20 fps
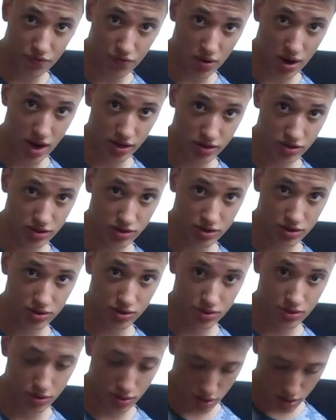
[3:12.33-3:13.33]
fret
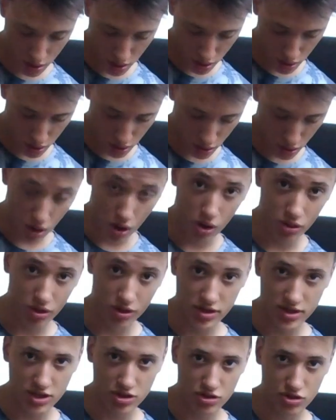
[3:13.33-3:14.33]
on the
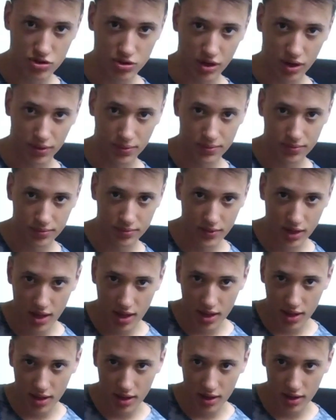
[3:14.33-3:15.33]
D string,
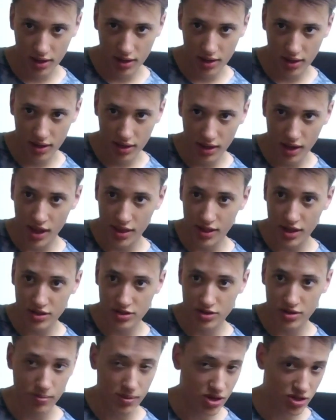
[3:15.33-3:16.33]
and
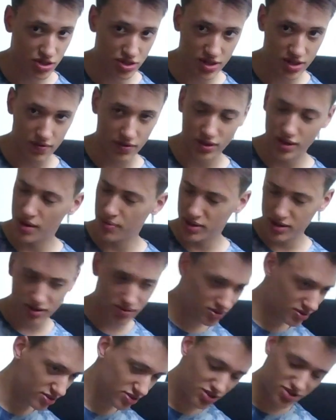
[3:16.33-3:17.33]
that's on major 7th. I
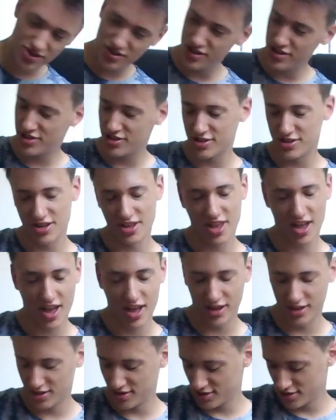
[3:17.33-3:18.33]
mean, just listen to
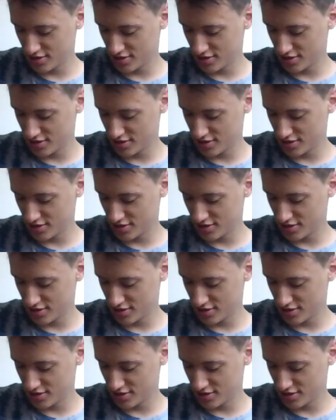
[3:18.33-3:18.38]
that.